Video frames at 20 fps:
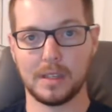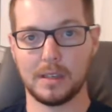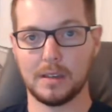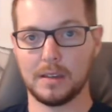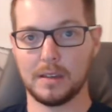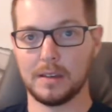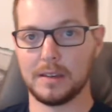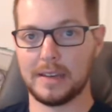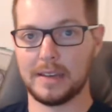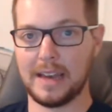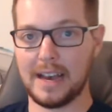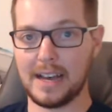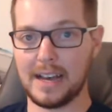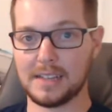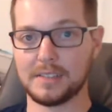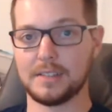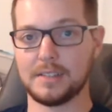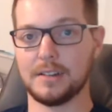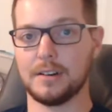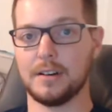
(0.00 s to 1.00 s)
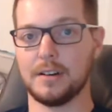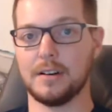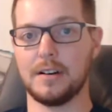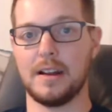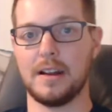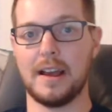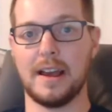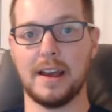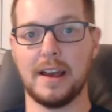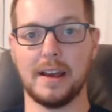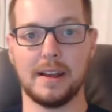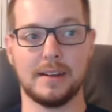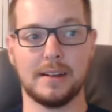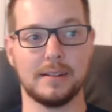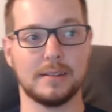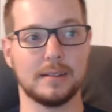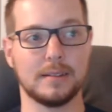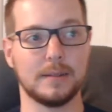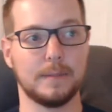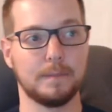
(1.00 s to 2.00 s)
Caster.
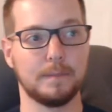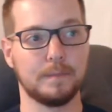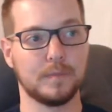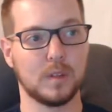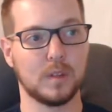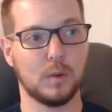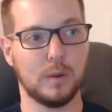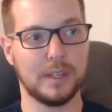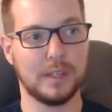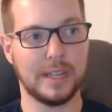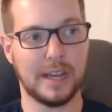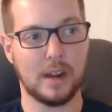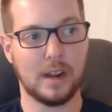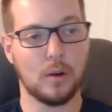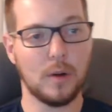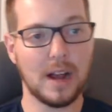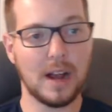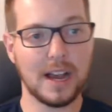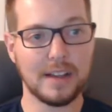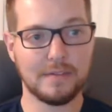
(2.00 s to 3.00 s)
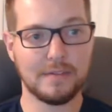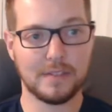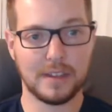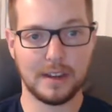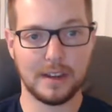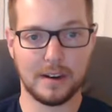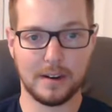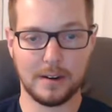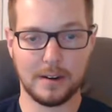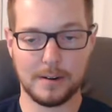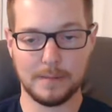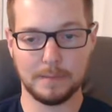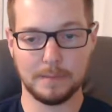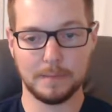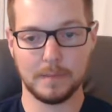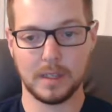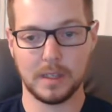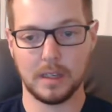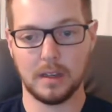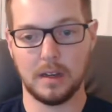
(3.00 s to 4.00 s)
And when they arrive there,
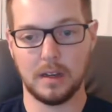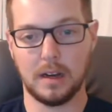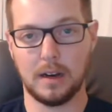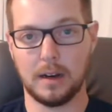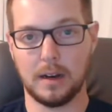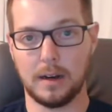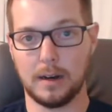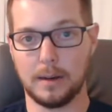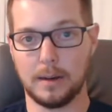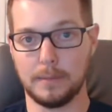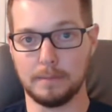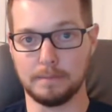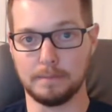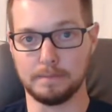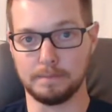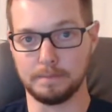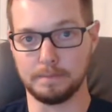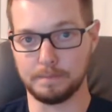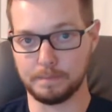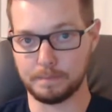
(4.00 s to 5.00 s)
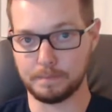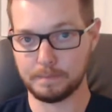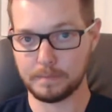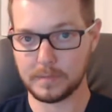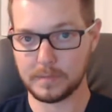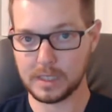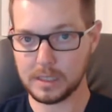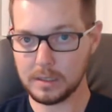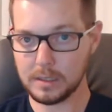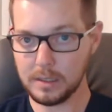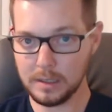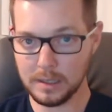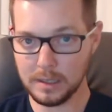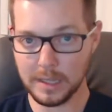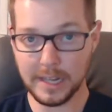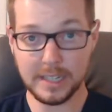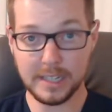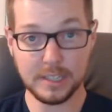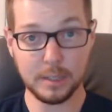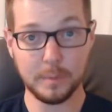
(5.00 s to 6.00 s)
um,
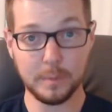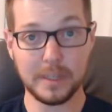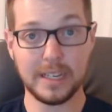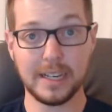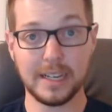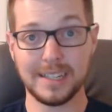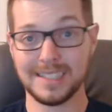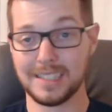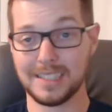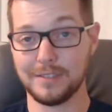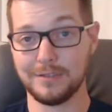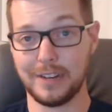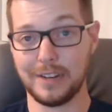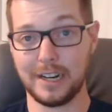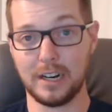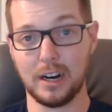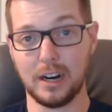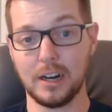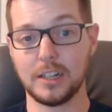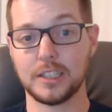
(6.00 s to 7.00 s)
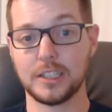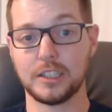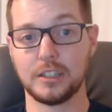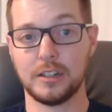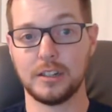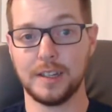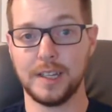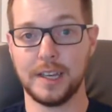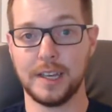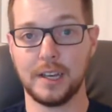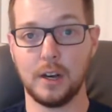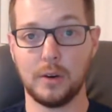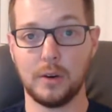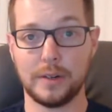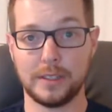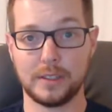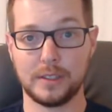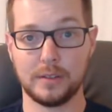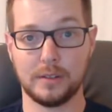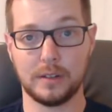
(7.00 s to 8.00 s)
Lancer begins to fight Archer. And they go
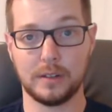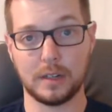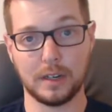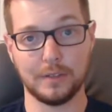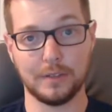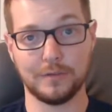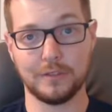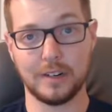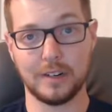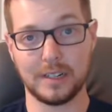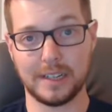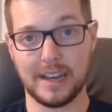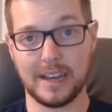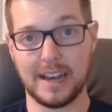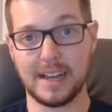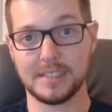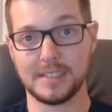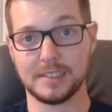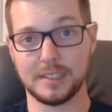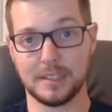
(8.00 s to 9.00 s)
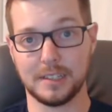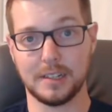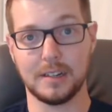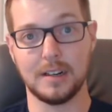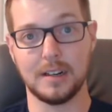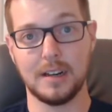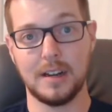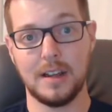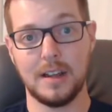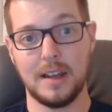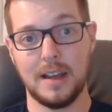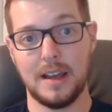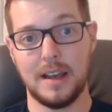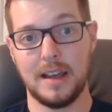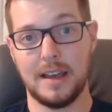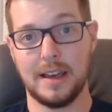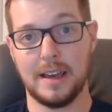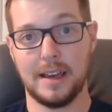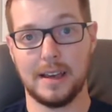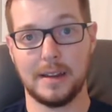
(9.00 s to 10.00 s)
in to confront Caster.
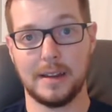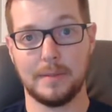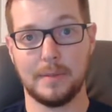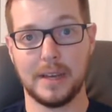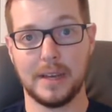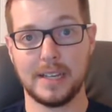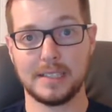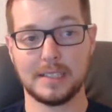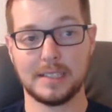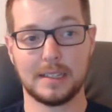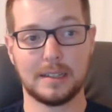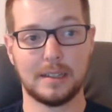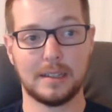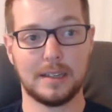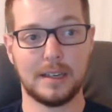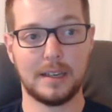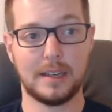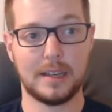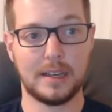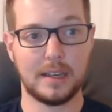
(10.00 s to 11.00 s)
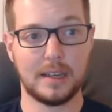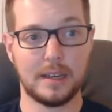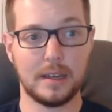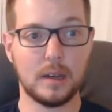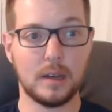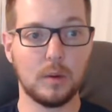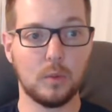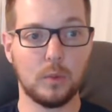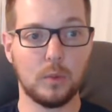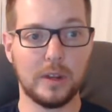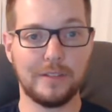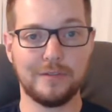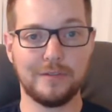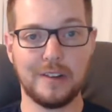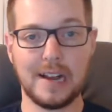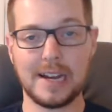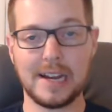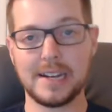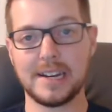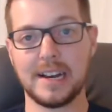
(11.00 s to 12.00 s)
And basically, we
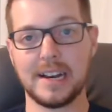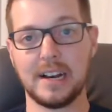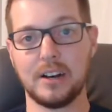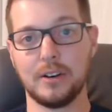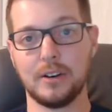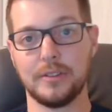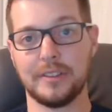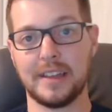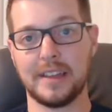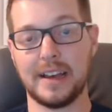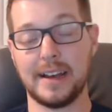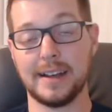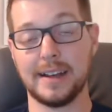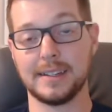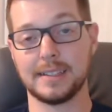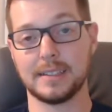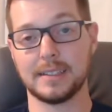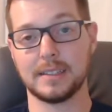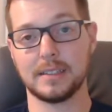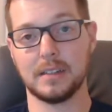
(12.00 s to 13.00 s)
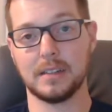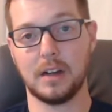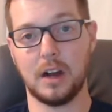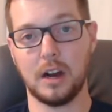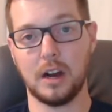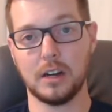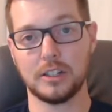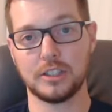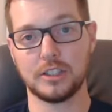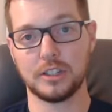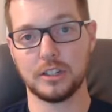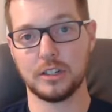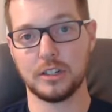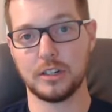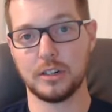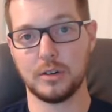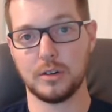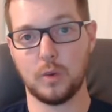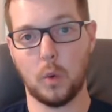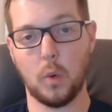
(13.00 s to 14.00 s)
find out that
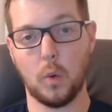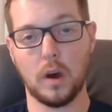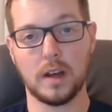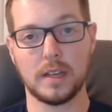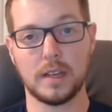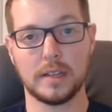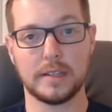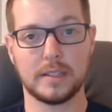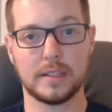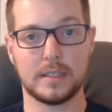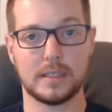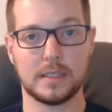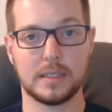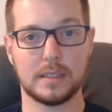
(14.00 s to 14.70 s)
Archer was...